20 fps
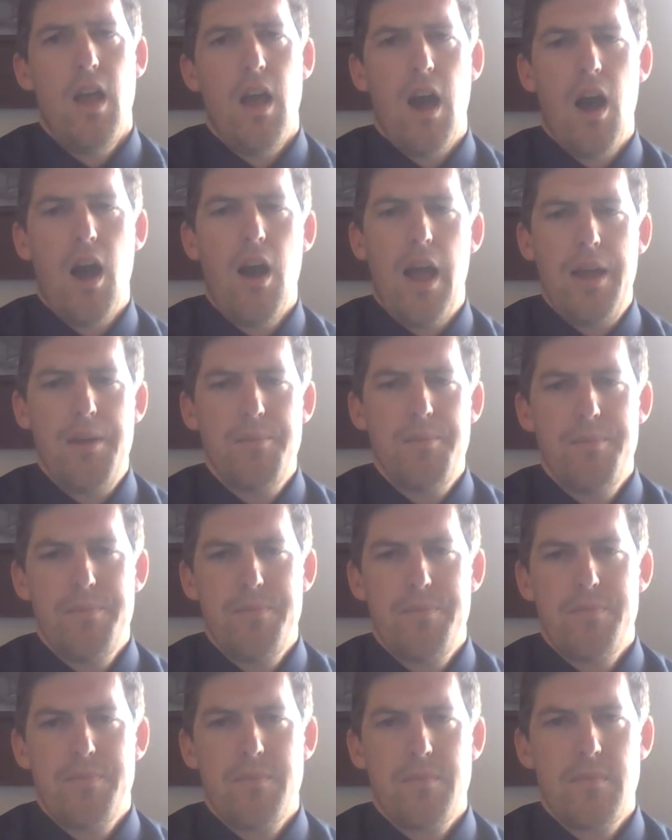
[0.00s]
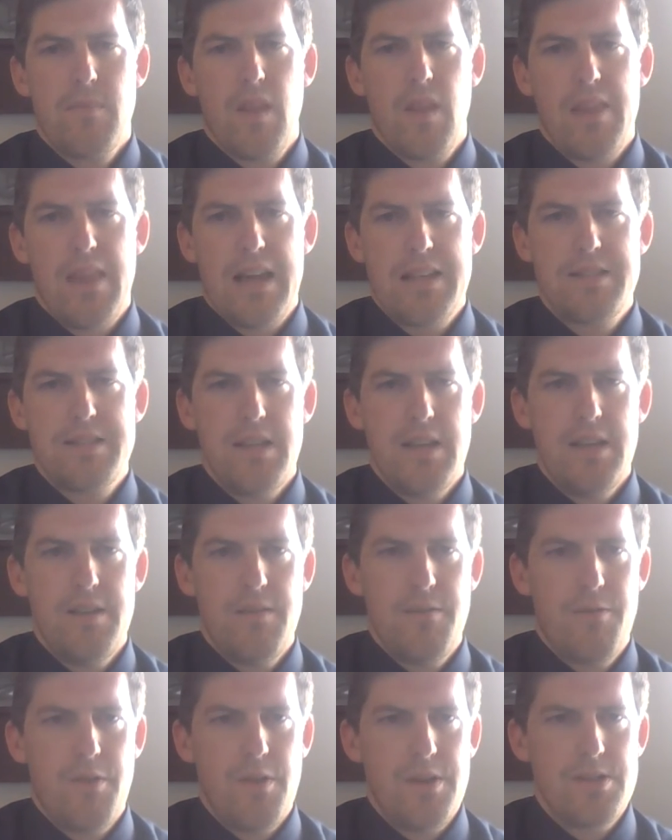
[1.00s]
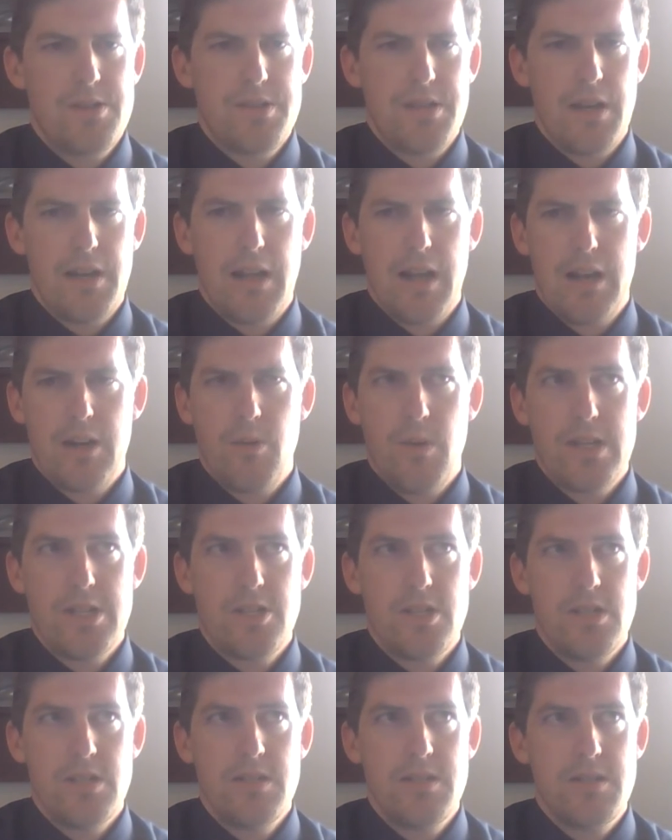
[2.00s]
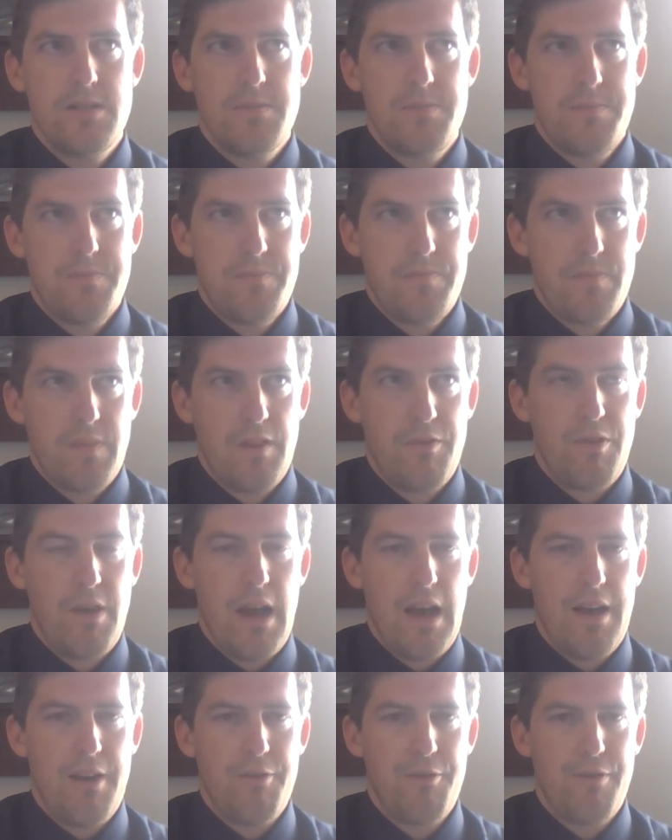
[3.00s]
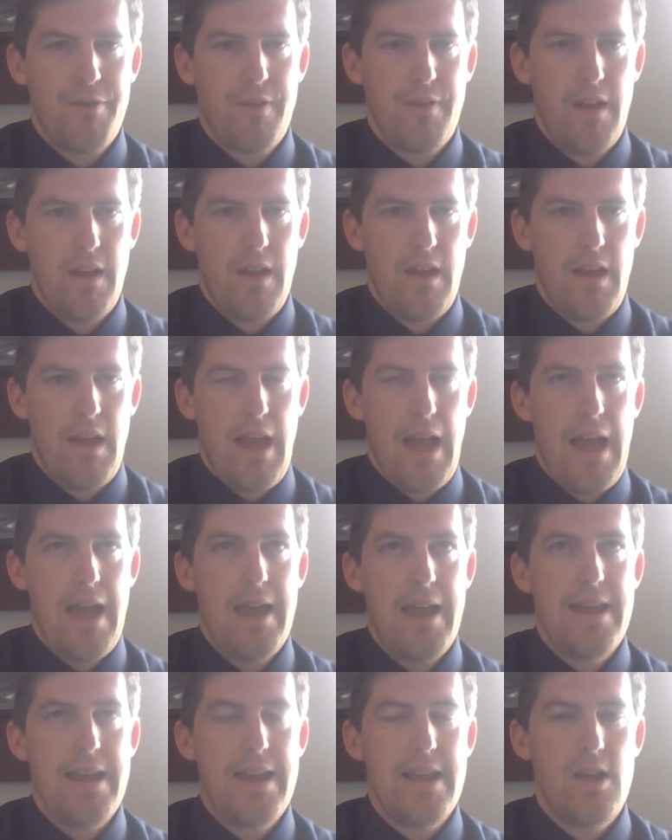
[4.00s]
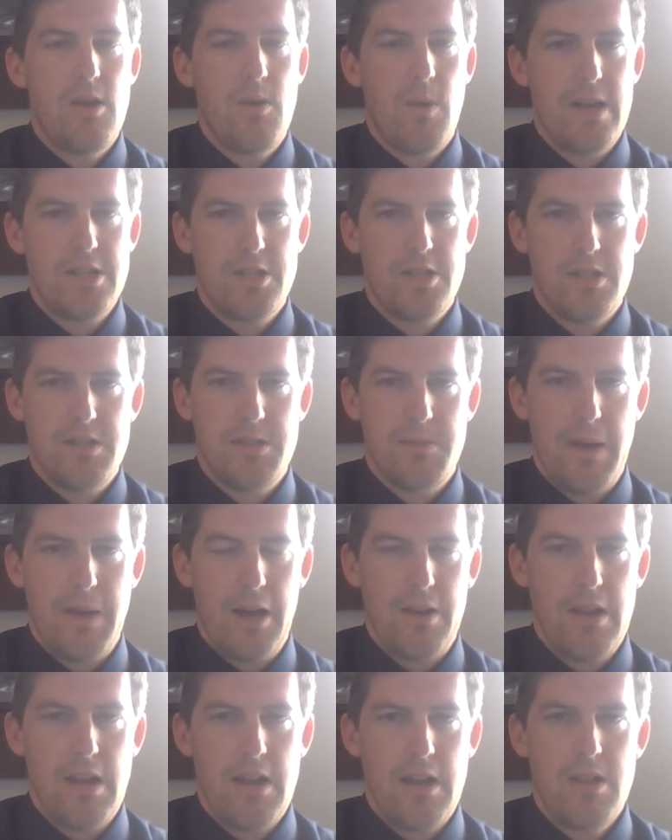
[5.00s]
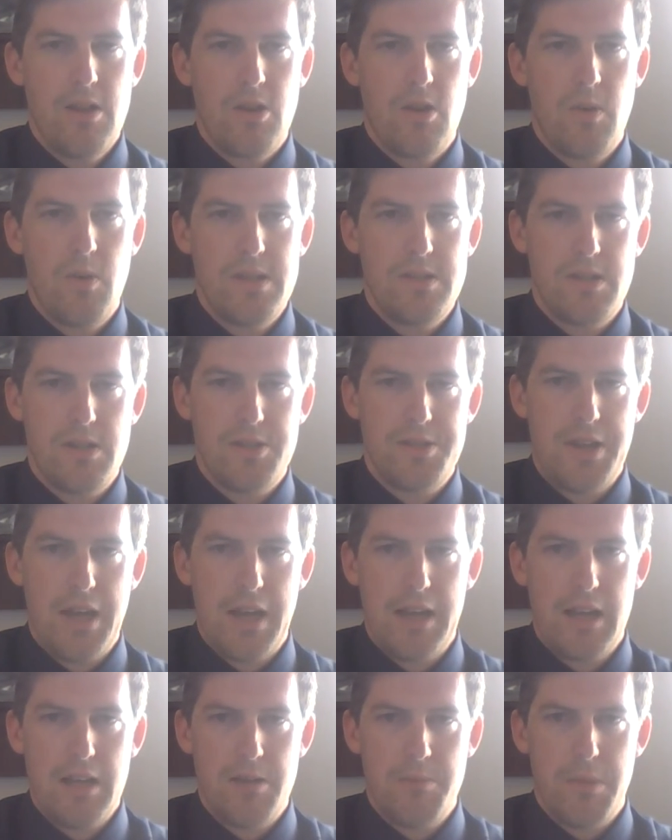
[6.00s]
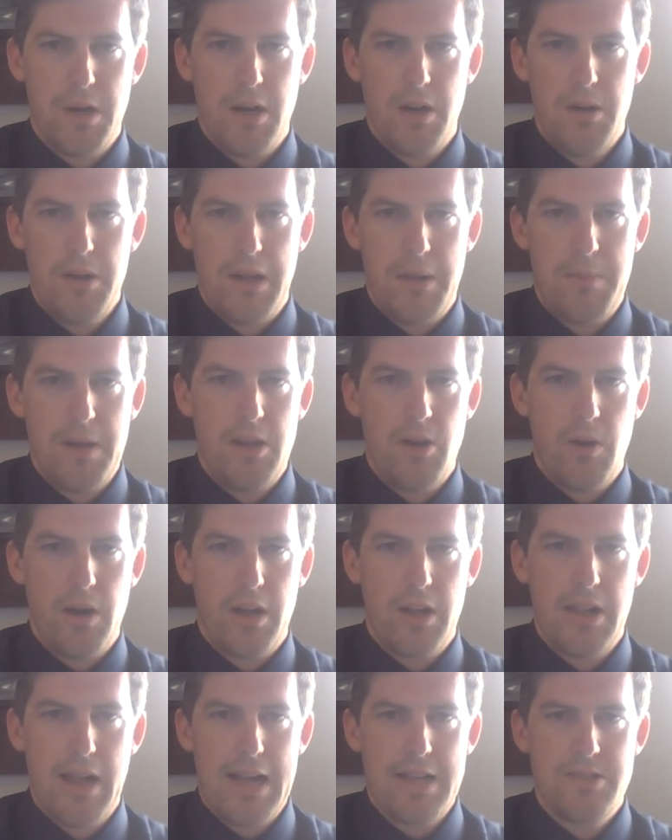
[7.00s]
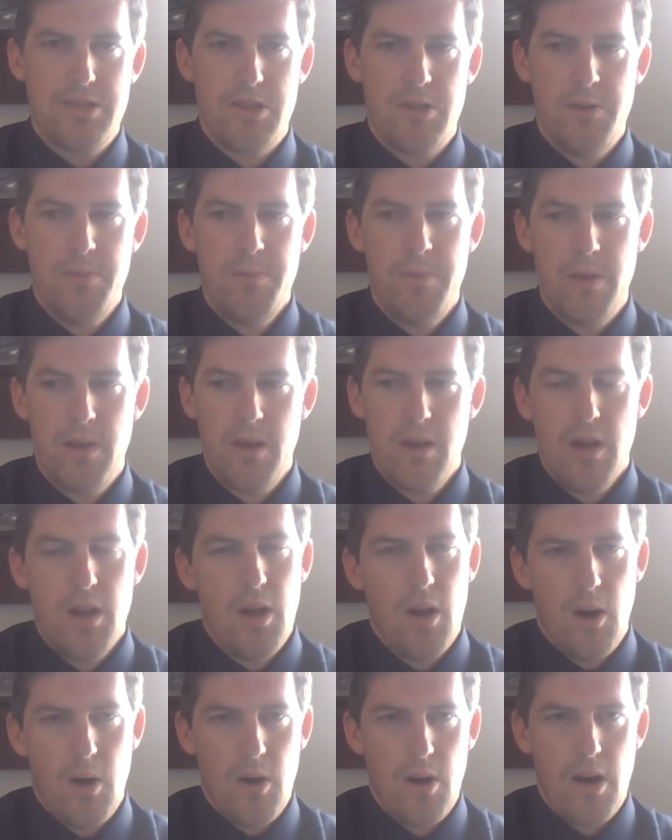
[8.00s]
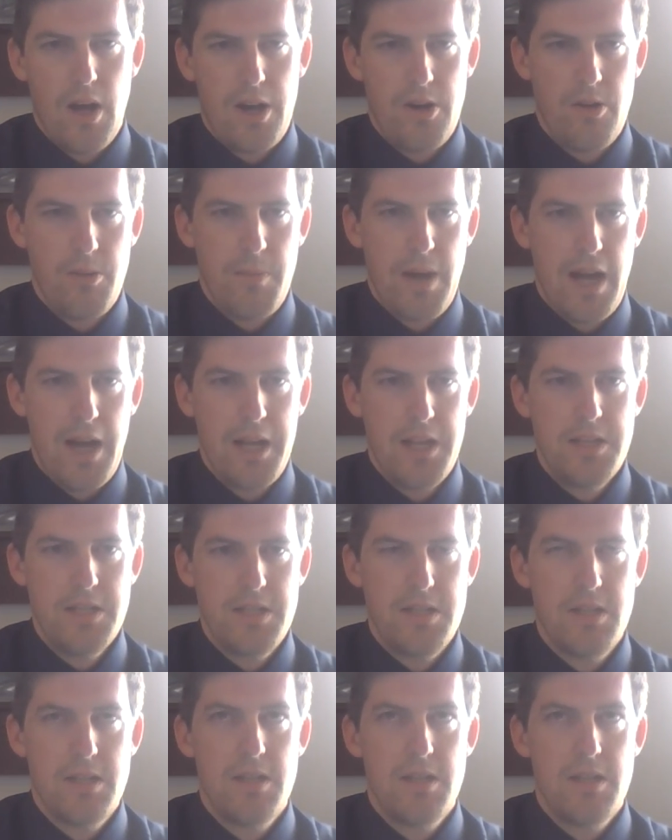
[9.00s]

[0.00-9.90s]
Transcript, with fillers: All right, that's it for your study guide questions. If you have any questions about either quiz you're taking tomorrow, let me know on Classroom or on Remind.